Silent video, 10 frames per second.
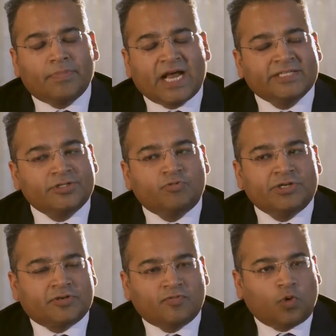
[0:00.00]
But hasn't the
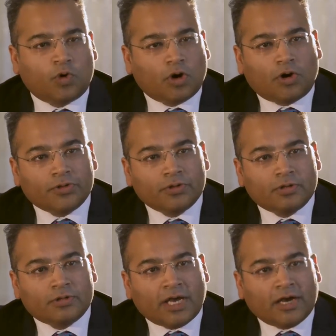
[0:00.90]
risk of war gone
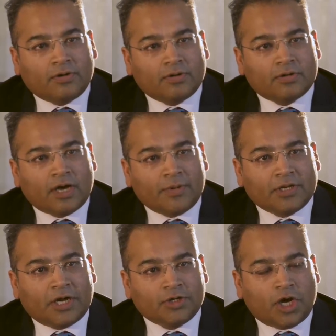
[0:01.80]
now? I
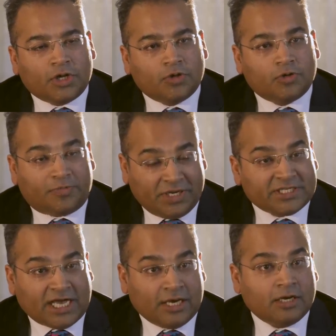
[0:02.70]
mean, and Europe
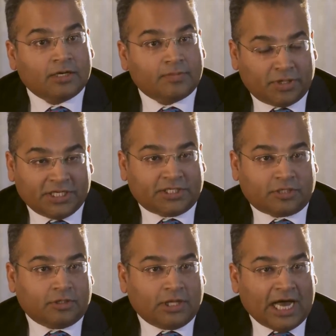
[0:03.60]
is a
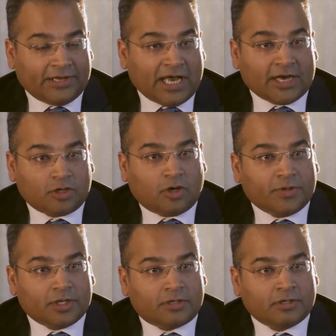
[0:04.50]
political and
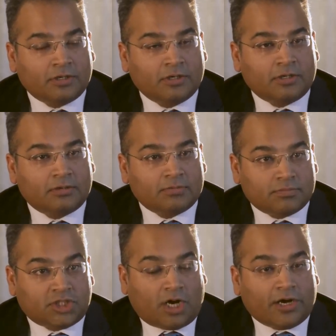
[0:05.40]
economic
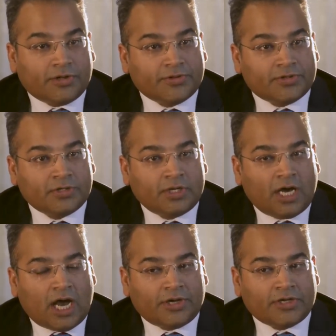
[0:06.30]
giant.
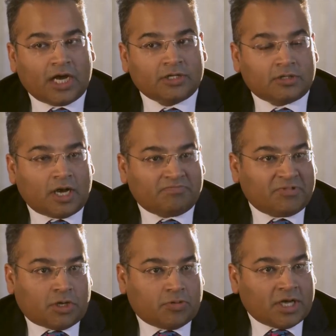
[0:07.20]
And
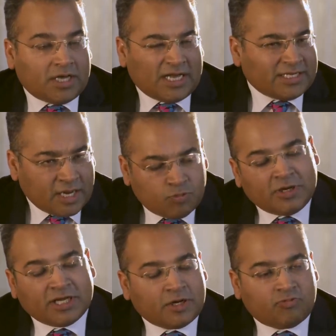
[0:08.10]
is there
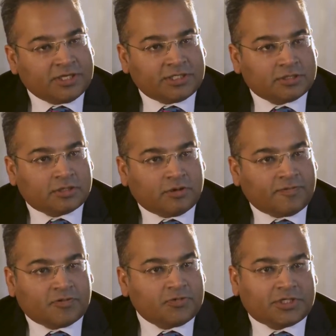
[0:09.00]
really a risk
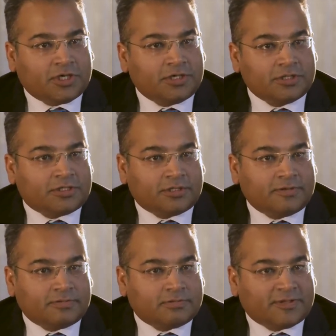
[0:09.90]
of a return
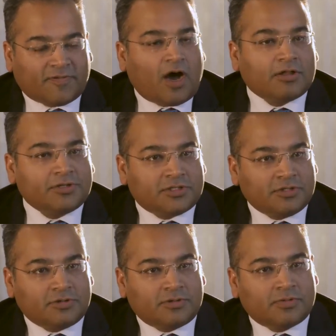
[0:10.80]
to violence
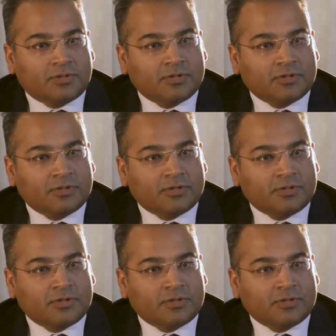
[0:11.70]
in Europe?